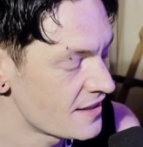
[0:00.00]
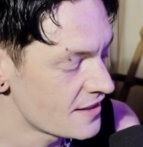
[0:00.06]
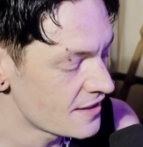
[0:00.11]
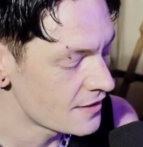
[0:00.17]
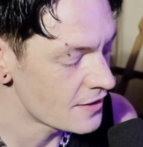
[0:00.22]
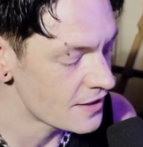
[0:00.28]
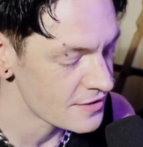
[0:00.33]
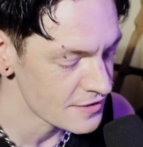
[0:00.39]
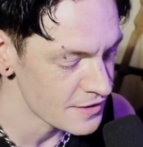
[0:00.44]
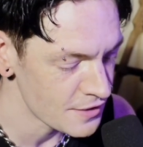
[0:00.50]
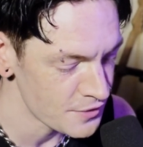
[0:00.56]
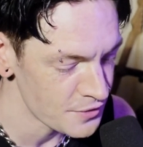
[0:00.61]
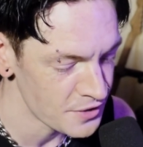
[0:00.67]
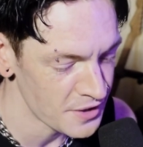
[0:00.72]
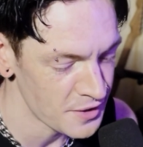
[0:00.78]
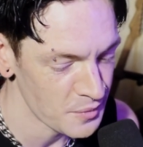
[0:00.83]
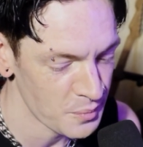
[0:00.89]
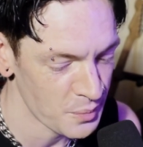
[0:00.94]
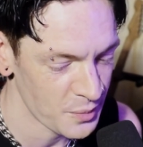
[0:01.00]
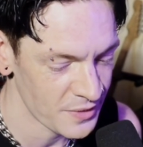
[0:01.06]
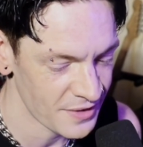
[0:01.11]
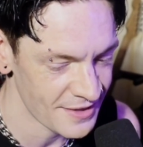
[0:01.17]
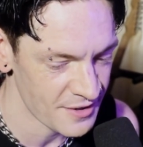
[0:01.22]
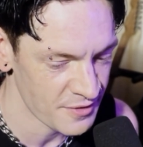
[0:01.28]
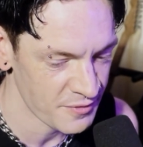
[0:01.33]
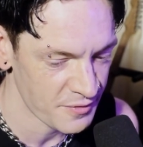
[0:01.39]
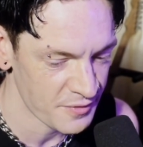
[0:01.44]
Let's load up
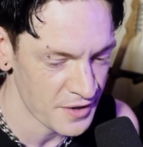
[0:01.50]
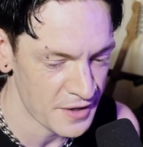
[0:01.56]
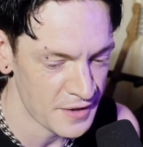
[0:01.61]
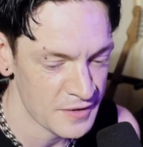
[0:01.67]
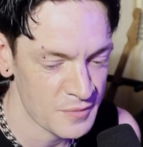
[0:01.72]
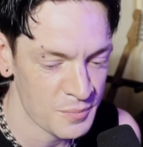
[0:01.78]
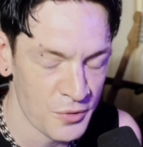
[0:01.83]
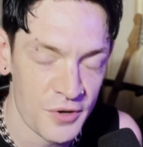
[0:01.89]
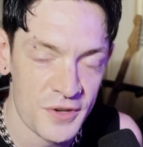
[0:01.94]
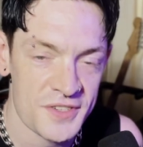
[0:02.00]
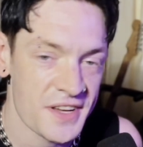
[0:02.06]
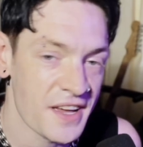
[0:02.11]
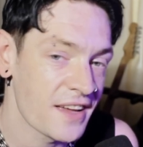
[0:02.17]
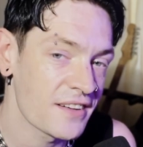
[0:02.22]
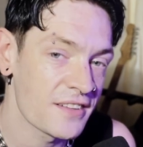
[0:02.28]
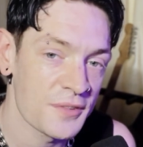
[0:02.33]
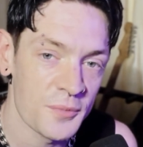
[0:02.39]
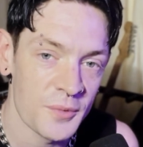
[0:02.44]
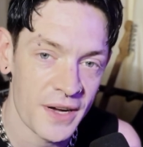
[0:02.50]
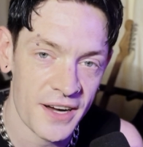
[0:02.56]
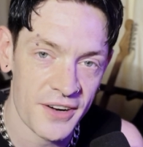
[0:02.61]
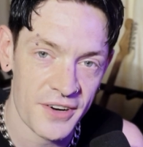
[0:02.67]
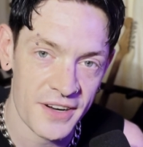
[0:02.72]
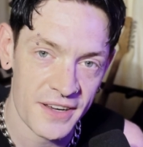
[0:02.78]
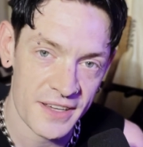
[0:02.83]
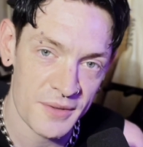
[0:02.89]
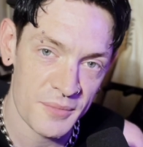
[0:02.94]
the first project where
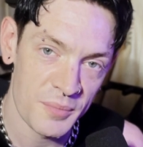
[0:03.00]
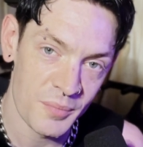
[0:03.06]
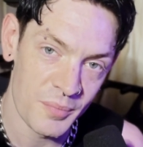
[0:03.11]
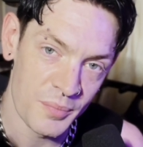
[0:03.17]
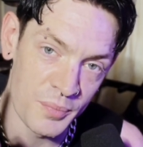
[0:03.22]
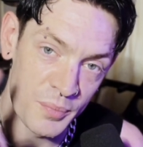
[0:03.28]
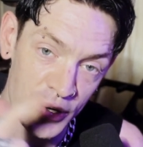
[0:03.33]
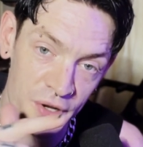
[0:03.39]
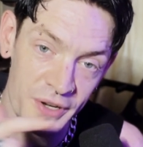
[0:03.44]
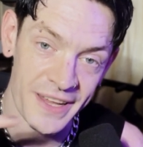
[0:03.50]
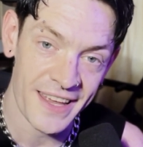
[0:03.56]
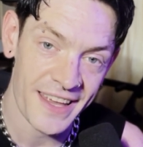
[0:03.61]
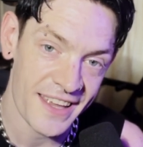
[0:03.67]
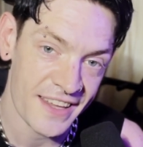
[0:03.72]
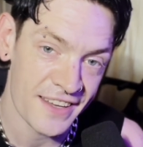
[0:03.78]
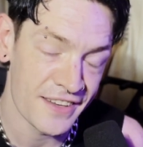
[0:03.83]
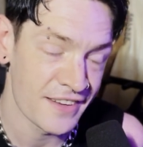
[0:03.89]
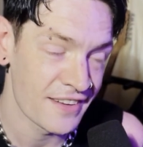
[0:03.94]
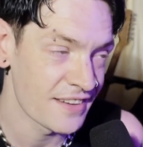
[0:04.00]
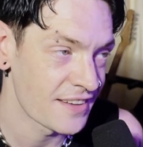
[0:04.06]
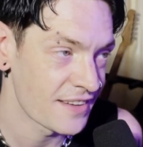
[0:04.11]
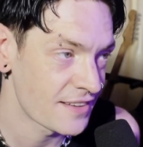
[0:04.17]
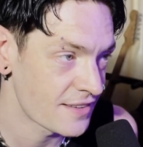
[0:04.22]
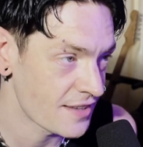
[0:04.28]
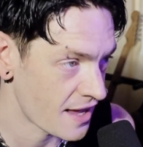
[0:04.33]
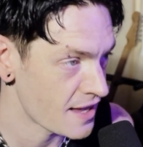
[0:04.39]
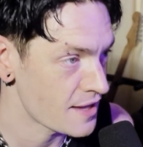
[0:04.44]
I put it in
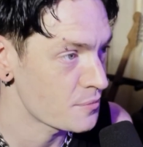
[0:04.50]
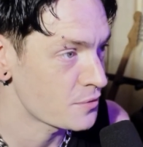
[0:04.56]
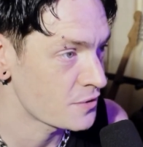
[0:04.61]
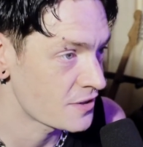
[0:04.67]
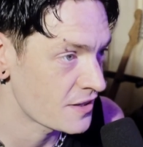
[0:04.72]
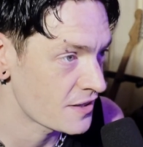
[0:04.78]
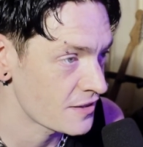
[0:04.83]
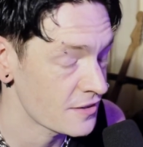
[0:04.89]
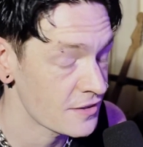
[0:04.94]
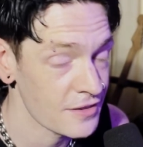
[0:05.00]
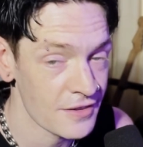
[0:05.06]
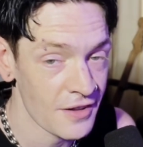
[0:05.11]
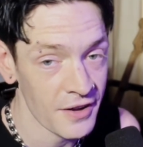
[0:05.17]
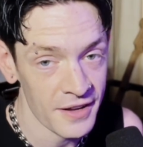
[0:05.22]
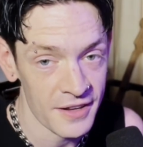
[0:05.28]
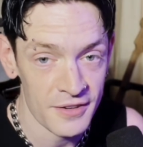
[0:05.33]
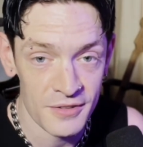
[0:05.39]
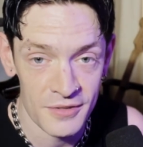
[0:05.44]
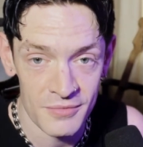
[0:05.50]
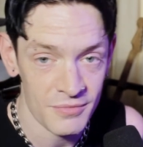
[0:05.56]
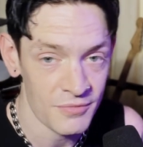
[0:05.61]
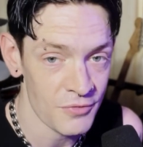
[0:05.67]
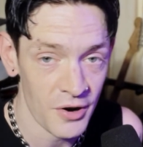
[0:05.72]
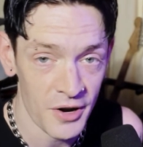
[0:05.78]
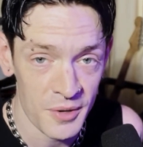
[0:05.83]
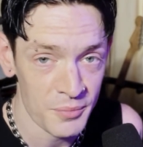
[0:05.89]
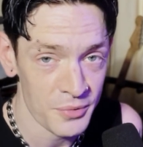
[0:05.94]
to Ableton and started
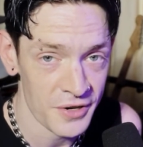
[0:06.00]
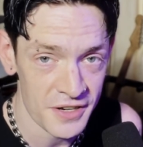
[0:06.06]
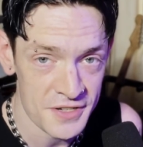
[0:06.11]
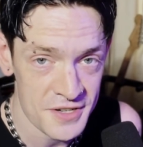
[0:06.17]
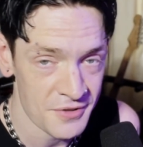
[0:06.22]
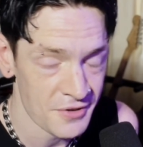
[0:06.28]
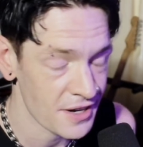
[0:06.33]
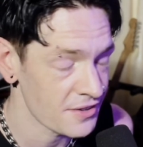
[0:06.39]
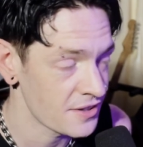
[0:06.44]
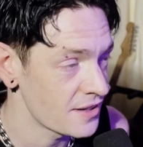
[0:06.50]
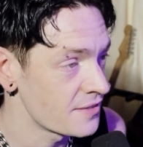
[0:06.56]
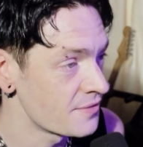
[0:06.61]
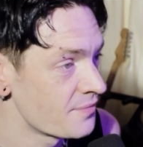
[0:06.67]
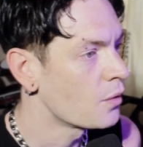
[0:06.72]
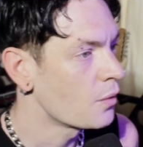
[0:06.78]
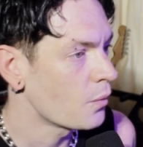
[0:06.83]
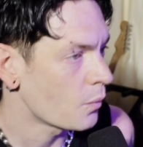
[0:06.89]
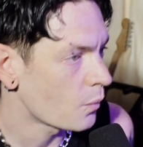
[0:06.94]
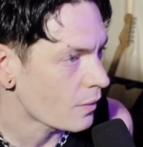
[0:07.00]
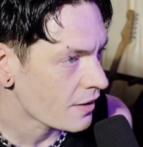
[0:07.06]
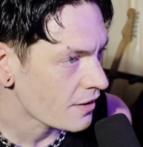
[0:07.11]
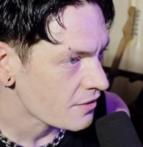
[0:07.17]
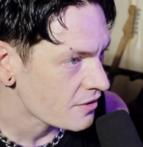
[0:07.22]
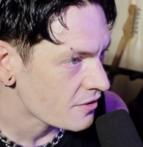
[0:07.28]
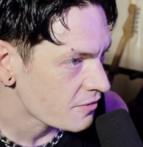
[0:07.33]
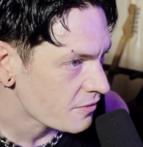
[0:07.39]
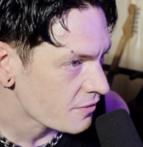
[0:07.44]
writing production around it. Where
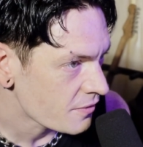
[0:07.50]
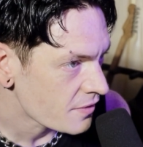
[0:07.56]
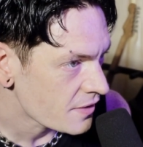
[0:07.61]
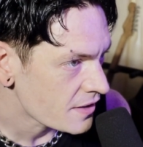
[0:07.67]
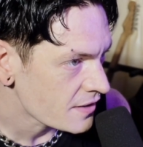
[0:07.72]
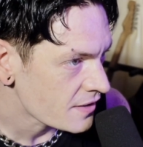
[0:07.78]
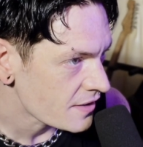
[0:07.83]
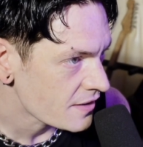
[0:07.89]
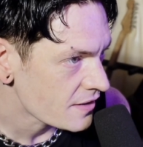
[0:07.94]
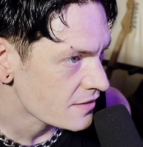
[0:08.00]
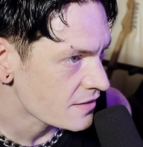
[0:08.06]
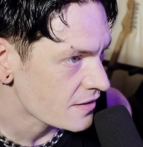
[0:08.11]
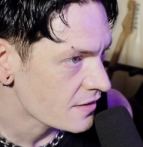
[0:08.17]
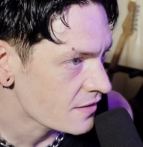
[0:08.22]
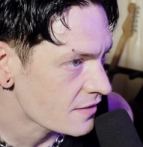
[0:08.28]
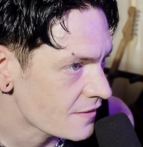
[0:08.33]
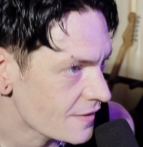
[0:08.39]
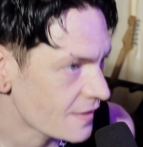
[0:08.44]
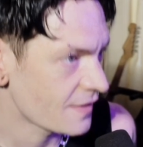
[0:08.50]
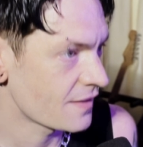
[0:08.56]
the fuck is it?